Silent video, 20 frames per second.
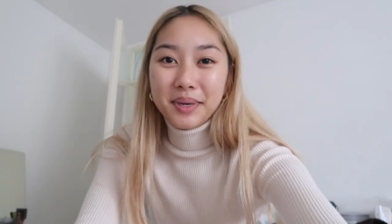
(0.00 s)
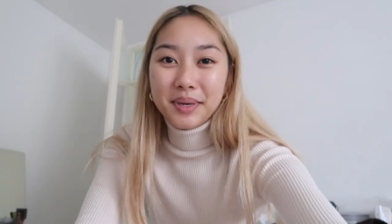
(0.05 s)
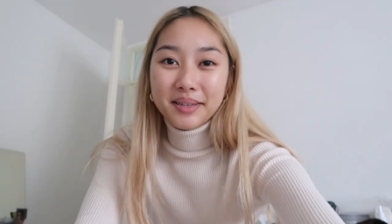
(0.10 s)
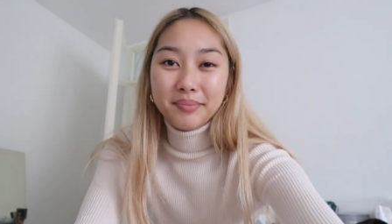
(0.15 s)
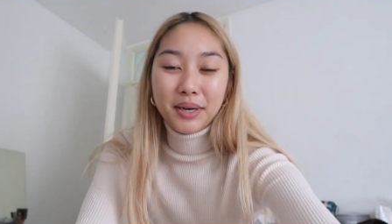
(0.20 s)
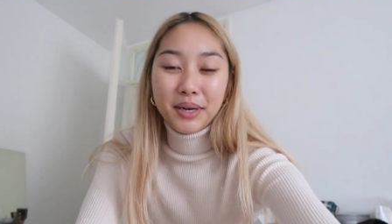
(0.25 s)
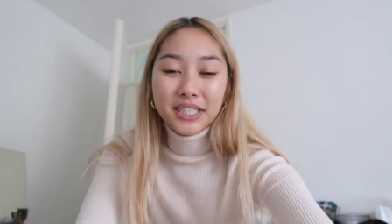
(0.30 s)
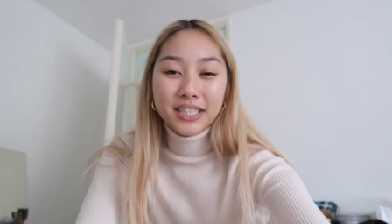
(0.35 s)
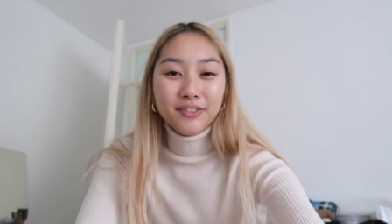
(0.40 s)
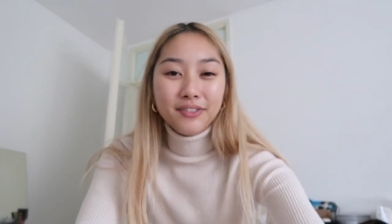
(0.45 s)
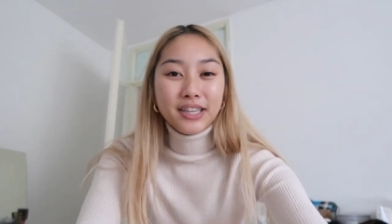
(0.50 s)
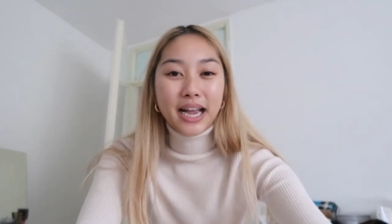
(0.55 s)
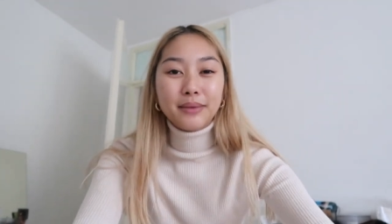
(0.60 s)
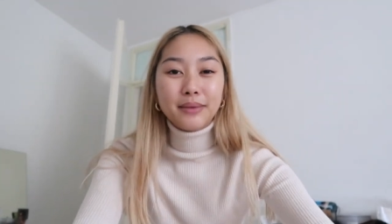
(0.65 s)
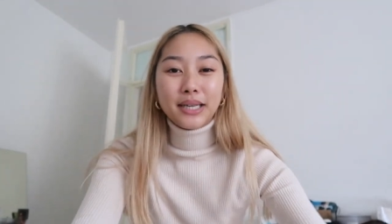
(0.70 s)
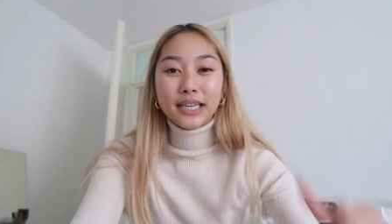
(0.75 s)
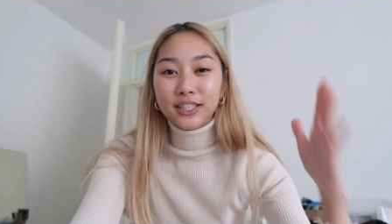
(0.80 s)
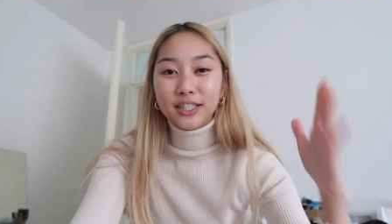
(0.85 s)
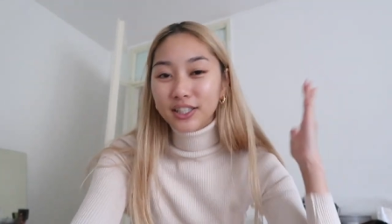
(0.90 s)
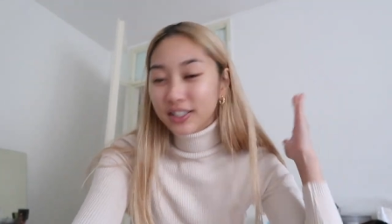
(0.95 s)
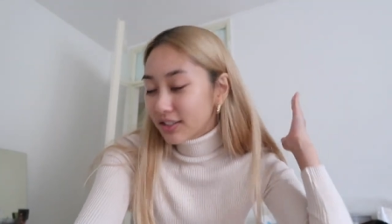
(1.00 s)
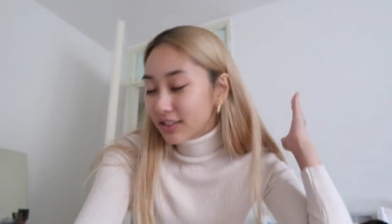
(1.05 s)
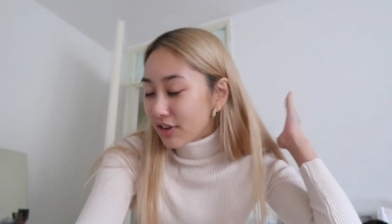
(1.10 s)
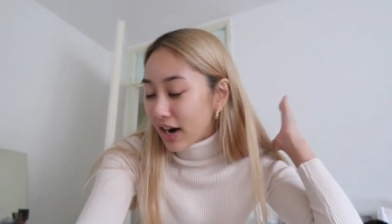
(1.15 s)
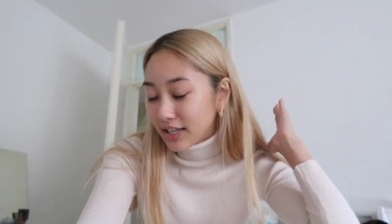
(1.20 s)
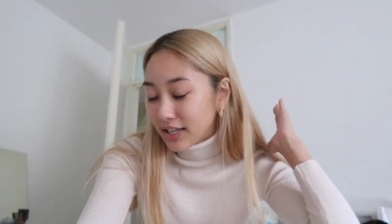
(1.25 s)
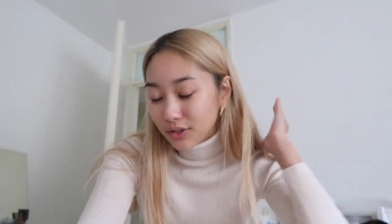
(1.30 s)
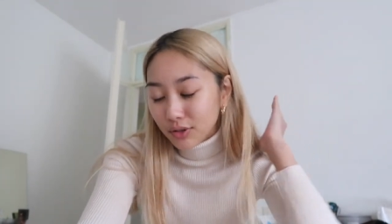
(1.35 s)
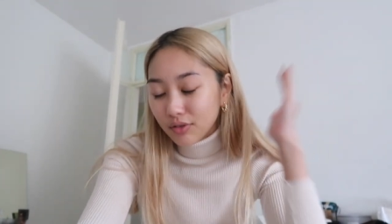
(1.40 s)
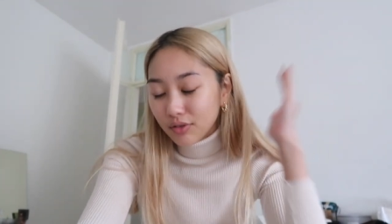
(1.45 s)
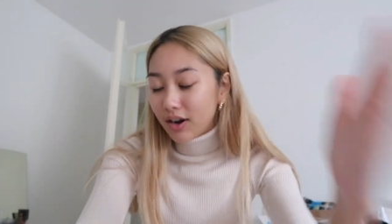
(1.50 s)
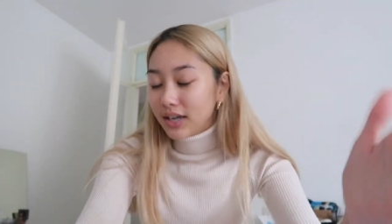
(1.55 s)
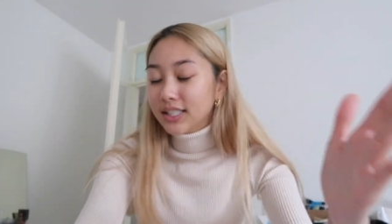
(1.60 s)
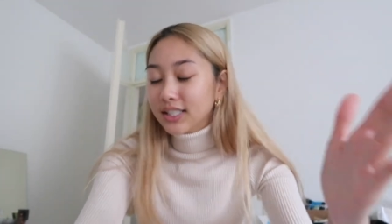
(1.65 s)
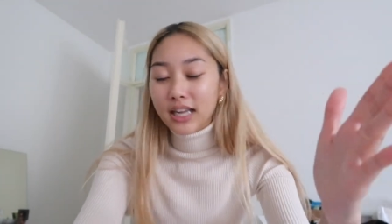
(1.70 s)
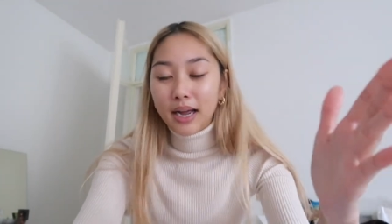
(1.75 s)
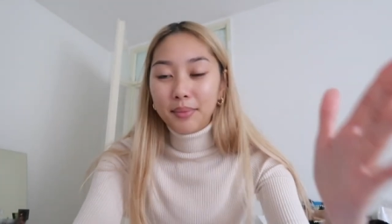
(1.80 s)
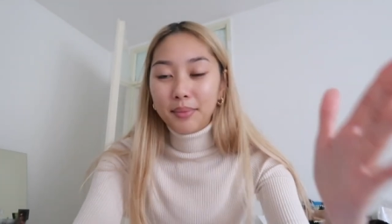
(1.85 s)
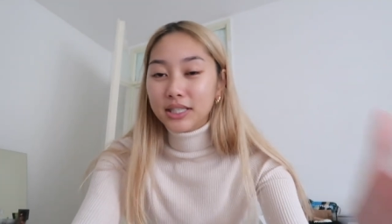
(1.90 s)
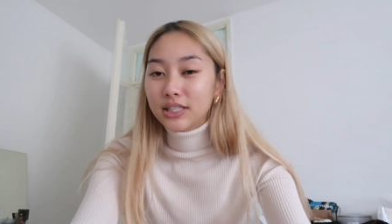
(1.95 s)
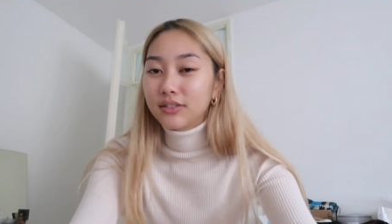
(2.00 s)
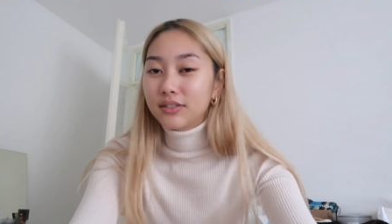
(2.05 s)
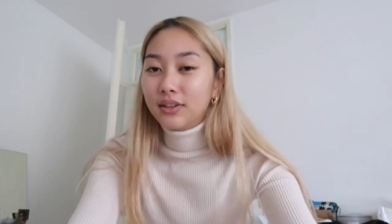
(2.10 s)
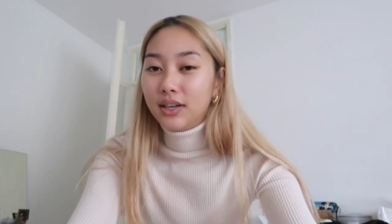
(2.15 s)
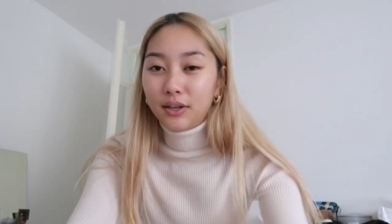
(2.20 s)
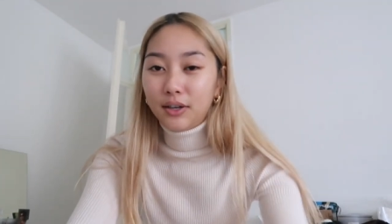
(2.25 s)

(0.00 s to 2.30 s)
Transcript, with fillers: But most of times I just try to cross them as